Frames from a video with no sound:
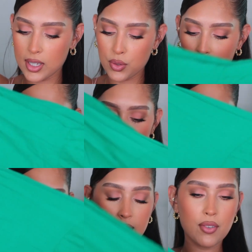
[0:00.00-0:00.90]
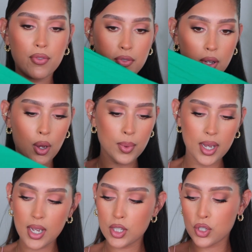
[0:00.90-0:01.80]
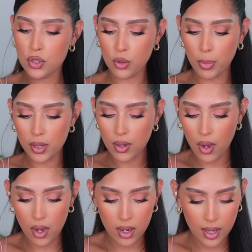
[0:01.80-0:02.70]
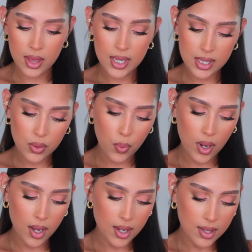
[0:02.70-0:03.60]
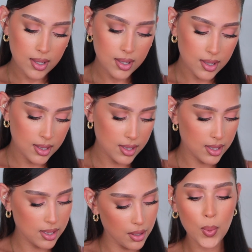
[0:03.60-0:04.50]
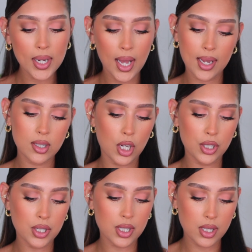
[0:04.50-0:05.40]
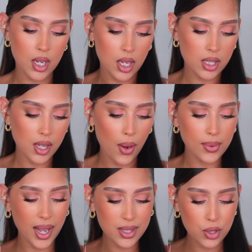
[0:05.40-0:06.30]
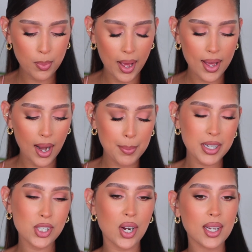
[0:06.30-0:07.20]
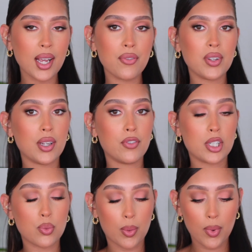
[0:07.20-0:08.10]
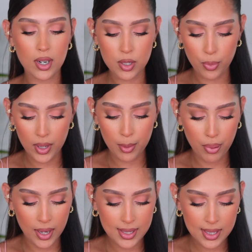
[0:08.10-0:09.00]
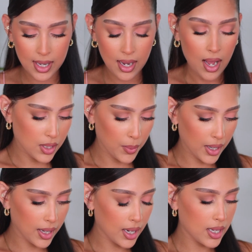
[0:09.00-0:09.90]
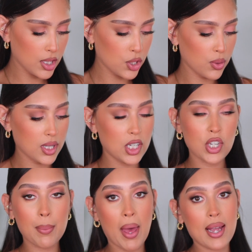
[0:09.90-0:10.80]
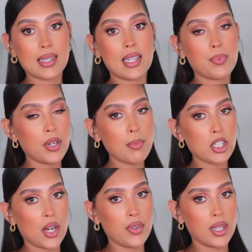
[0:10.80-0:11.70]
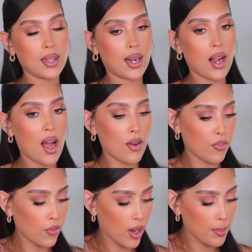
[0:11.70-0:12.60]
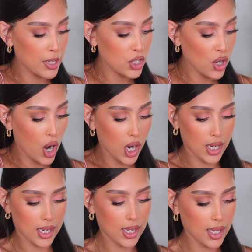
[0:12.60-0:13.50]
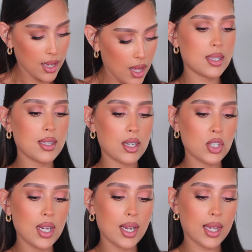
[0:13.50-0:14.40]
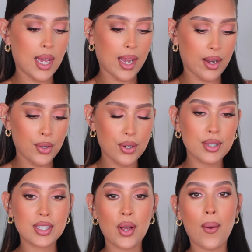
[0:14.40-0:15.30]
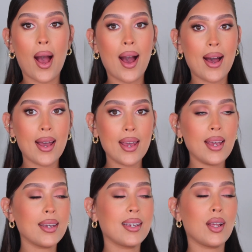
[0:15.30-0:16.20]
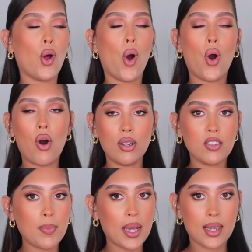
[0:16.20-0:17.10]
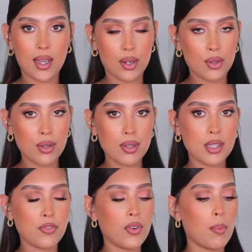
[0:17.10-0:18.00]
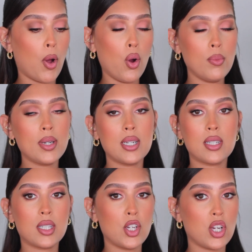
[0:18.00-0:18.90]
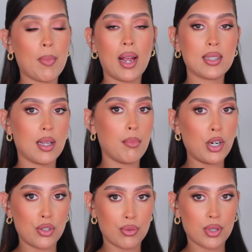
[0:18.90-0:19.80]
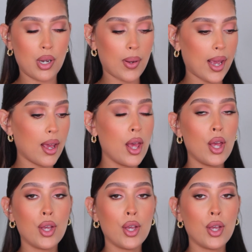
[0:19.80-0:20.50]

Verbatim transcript: It's really nice and flowy. It's super long. This was $28. So not too bad. I mean, Target, I feel like for swimwear is pretty pricey. So we're gonna get into TJ Maxx. That's pretty much everything that I got from Target. This is actually a candle. So I get all of my candles from Home Goods, TJ Maxx, and Marshalls, okay?